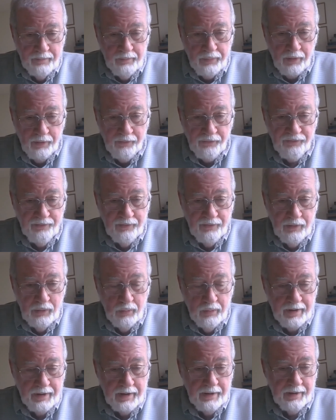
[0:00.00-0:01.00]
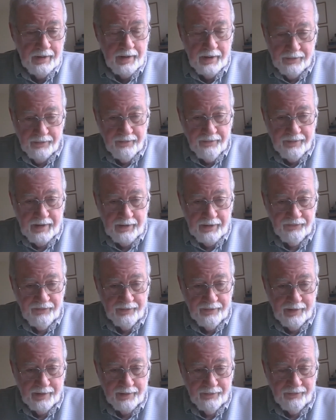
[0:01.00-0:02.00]
one person who would get
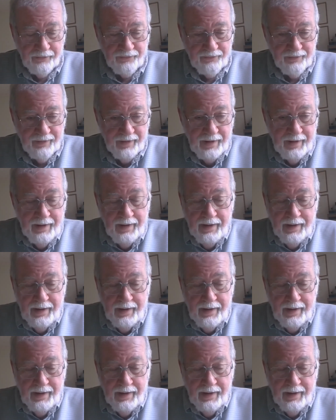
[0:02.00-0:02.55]
$100,000